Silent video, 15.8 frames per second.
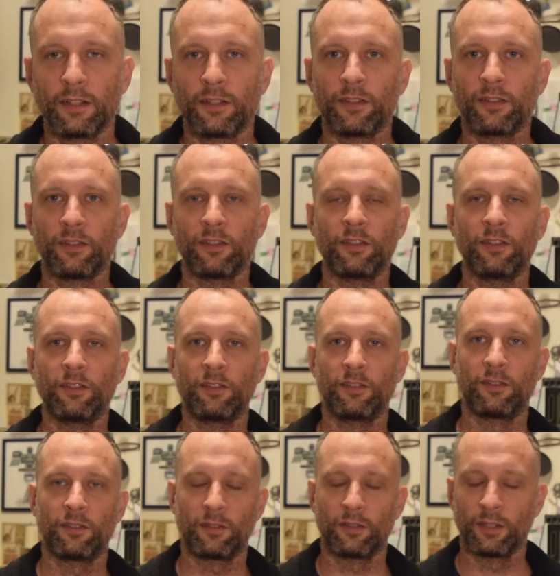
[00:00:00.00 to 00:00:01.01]
This
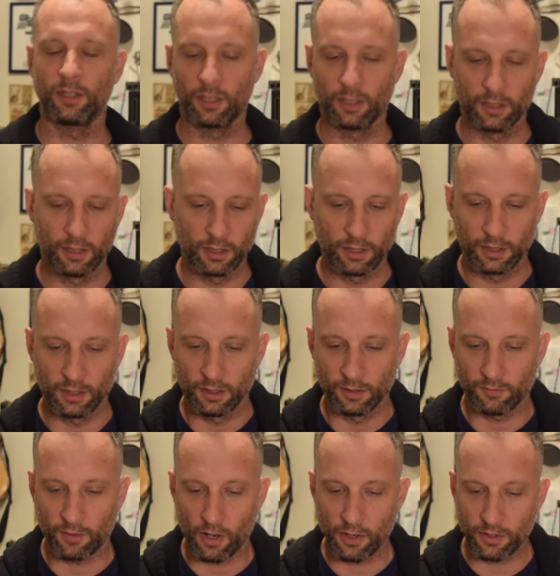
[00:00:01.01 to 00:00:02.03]
is
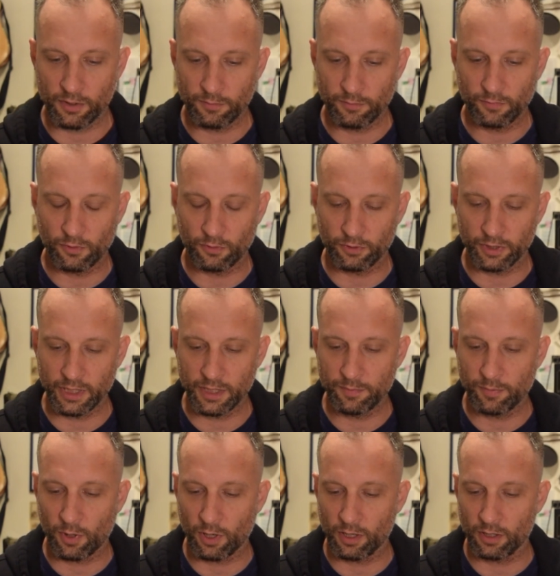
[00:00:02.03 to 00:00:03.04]
volume 3,
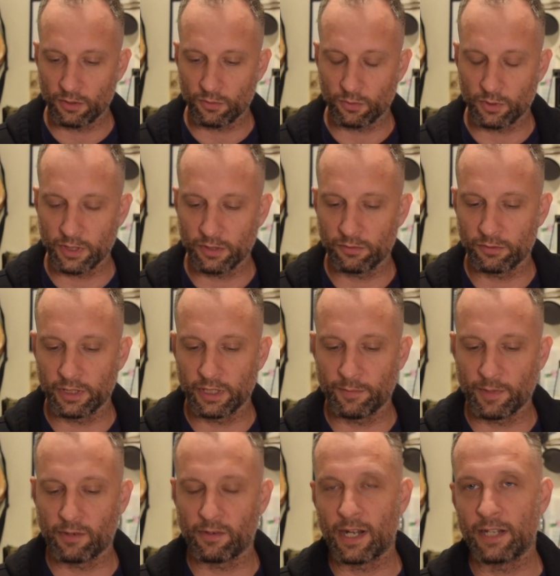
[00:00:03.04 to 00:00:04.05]
part 23 of
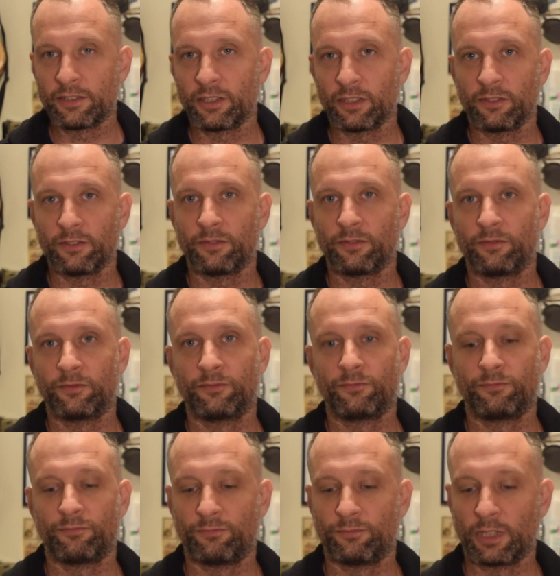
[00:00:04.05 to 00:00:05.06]
my rideshare
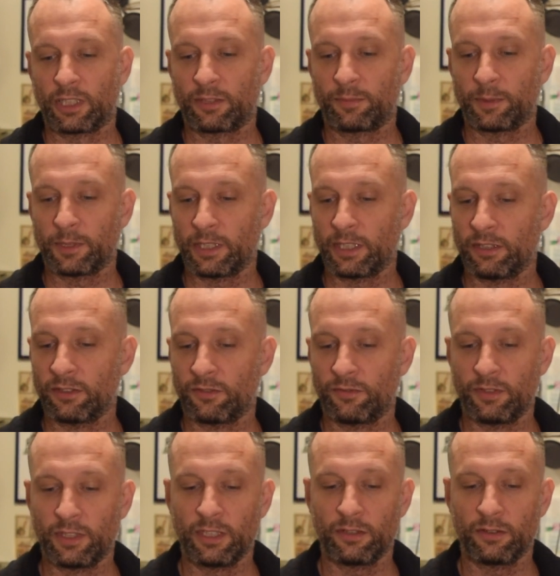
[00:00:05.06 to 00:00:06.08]
experience
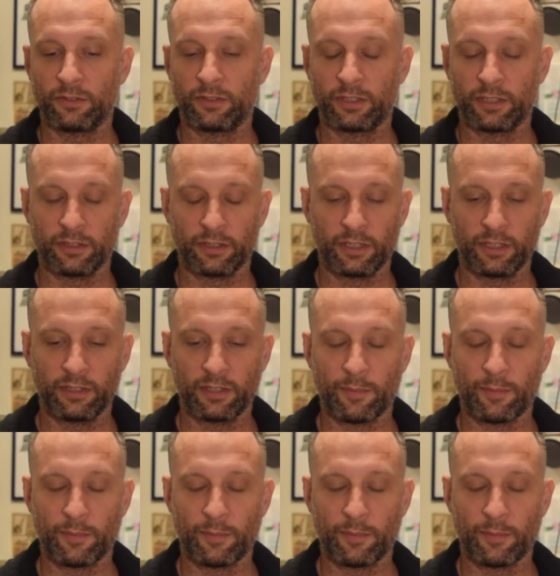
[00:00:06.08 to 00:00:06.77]
video series.